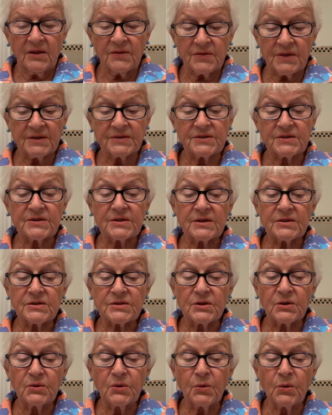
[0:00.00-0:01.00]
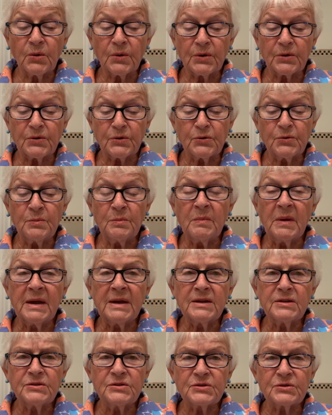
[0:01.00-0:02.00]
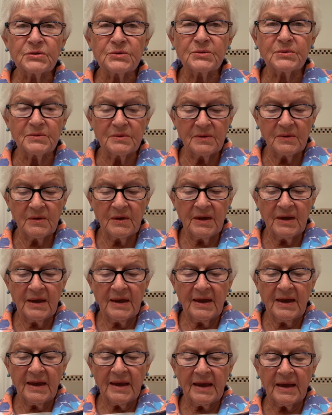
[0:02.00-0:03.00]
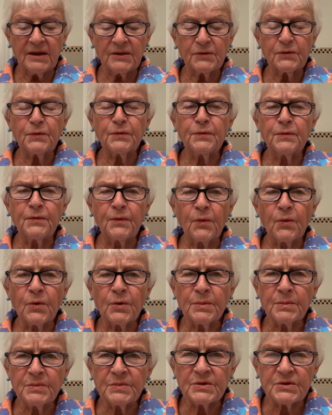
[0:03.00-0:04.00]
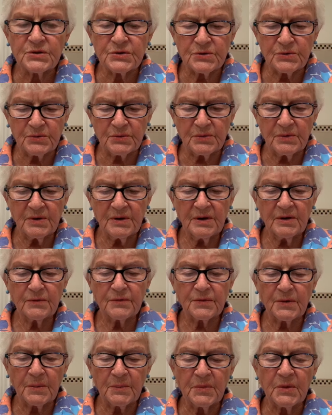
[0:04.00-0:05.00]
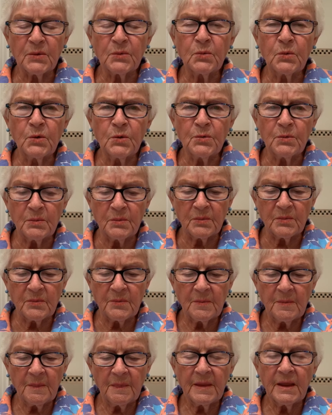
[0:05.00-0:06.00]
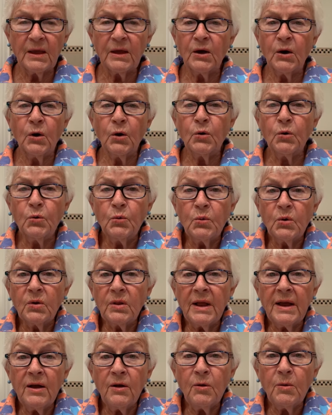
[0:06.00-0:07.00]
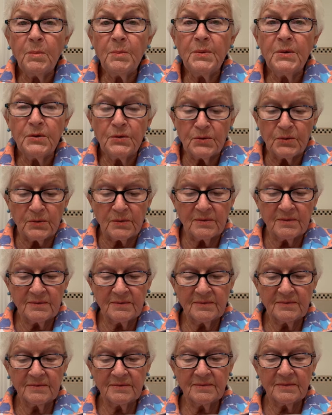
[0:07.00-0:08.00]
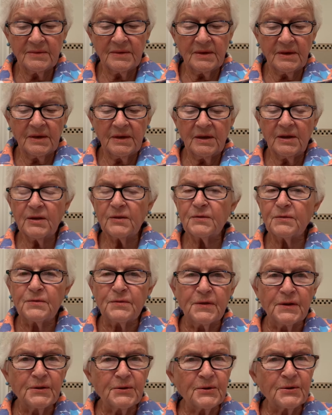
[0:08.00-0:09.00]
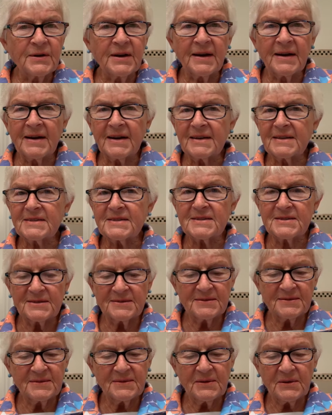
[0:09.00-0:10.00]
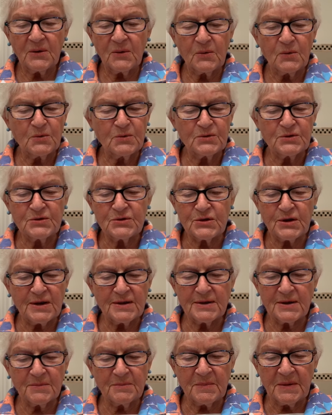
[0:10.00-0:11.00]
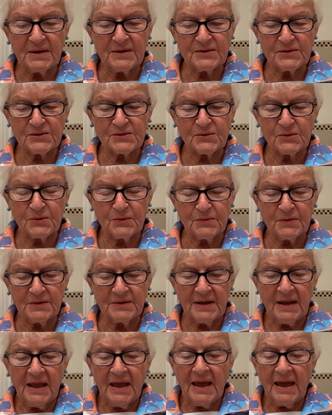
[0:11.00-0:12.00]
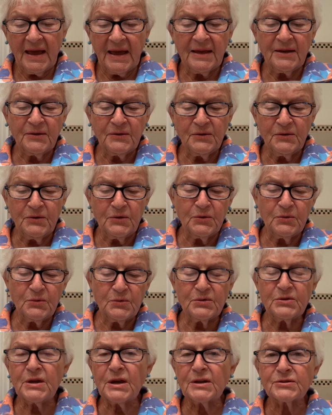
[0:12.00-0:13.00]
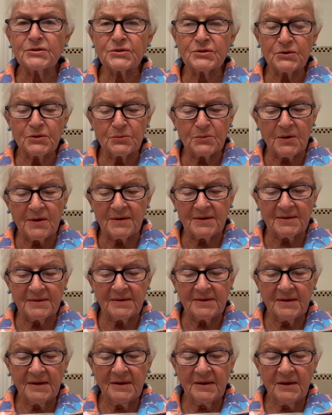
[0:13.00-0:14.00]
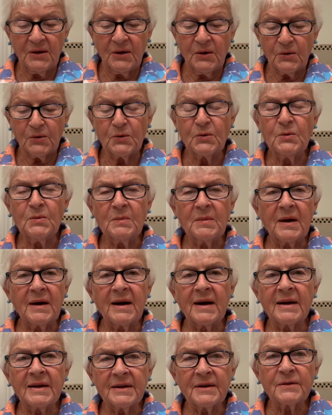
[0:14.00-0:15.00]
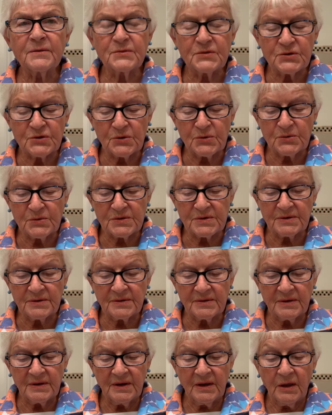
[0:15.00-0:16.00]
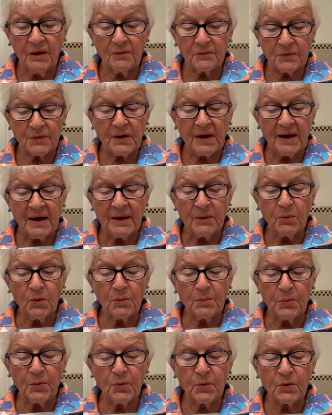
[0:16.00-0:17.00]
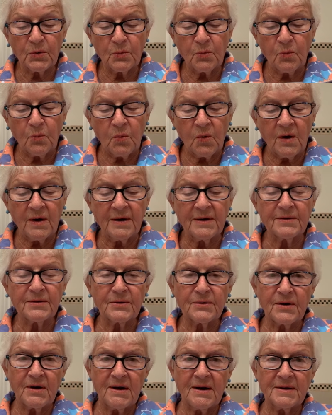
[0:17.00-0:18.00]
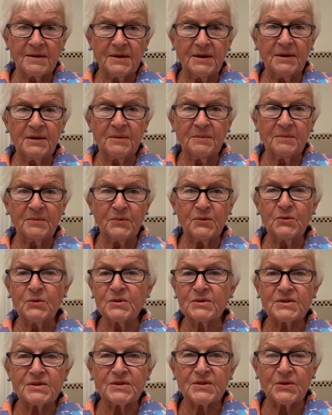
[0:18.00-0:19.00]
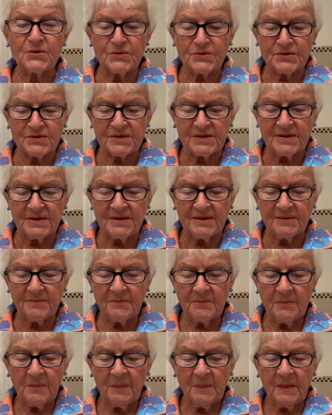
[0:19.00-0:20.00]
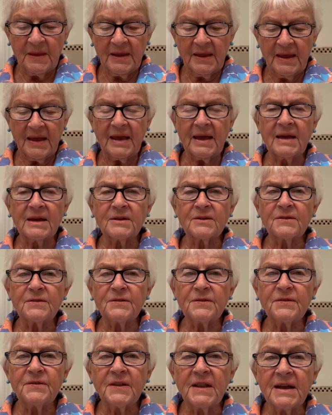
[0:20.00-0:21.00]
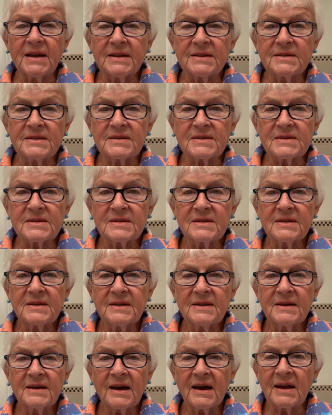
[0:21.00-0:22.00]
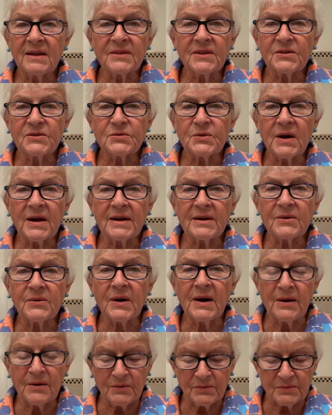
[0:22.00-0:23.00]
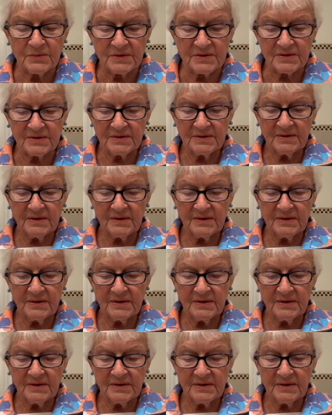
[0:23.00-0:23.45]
Thus says the Lord, who made you and formed you from the womb, who will help you. Fear not, O Jacob, my servant, and you, Yeshurun, whom I have chosen, for I will pour water on him who is thirsty and floods on the dry ground.